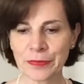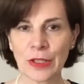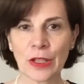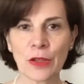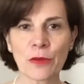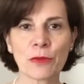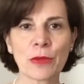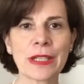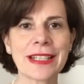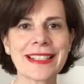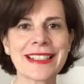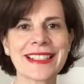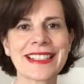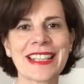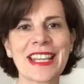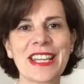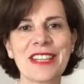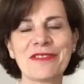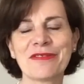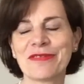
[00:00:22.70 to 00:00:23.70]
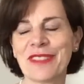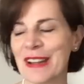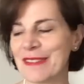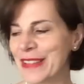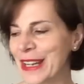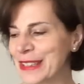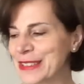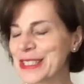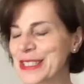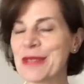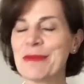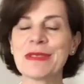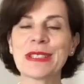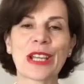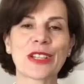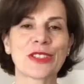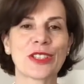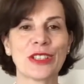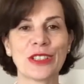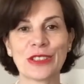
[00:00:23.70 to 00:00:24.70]
when I say five items,
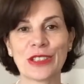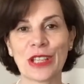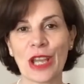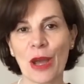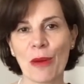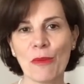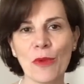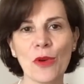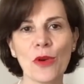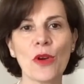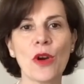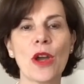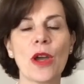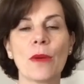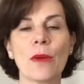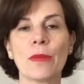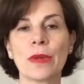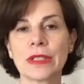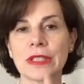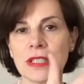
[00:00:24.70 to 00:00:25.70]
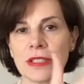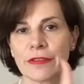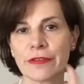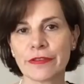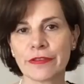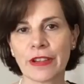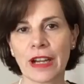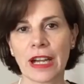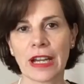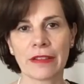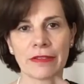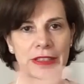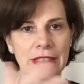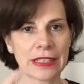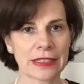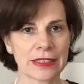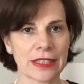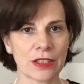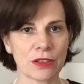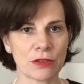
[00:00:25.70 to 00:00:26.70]
actually there are more, but it's five
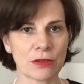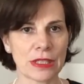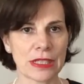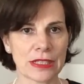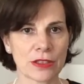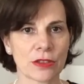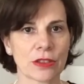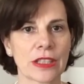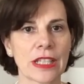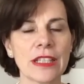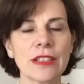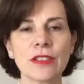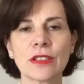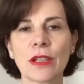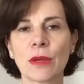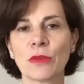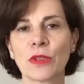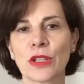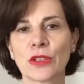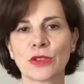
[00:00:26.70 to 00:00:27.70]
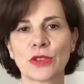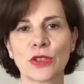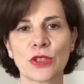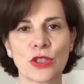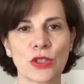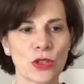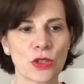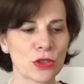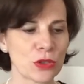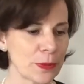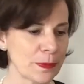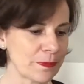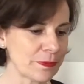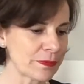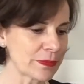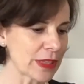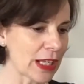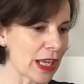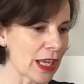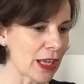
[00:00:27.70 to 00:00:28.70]
categories, okay? So I'm going to show you
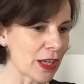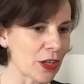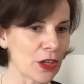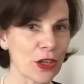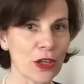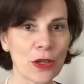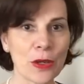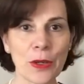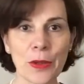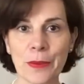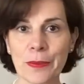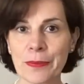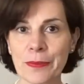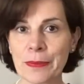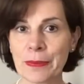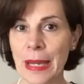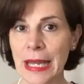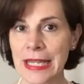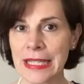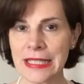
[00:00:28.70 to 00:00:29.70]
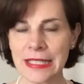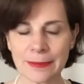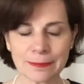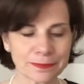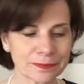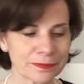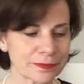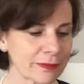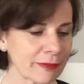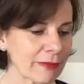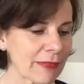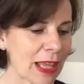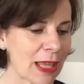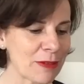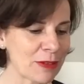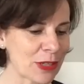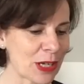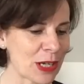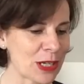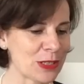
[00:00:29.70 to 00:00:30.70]
bags, I'm
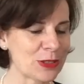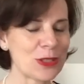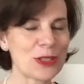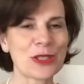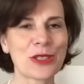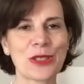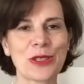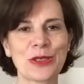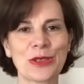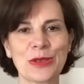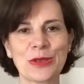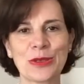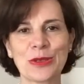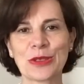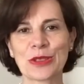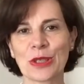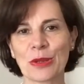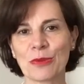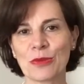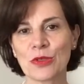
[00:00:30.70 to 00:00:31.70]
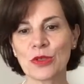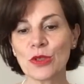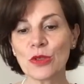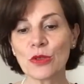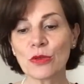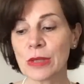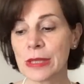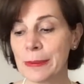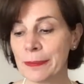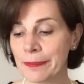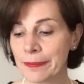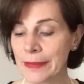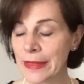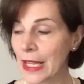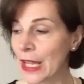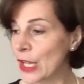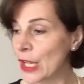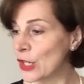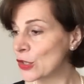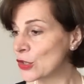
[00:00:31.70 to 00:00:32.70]
going to show you some jewelry,
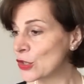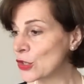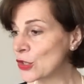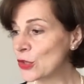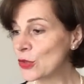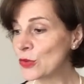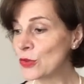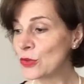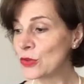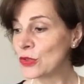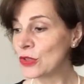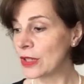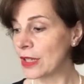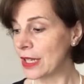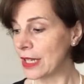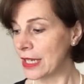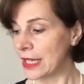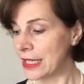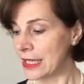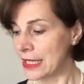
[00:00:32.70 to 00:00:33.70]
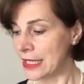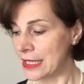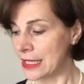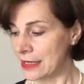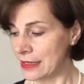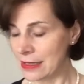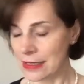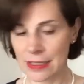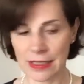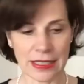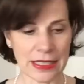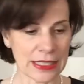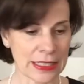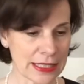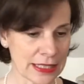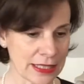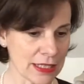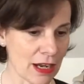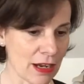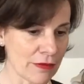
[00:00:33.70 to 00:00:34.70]
shoes and
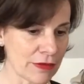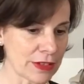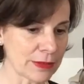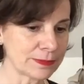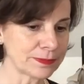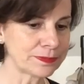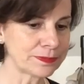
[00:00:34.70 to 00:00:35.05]
scarves,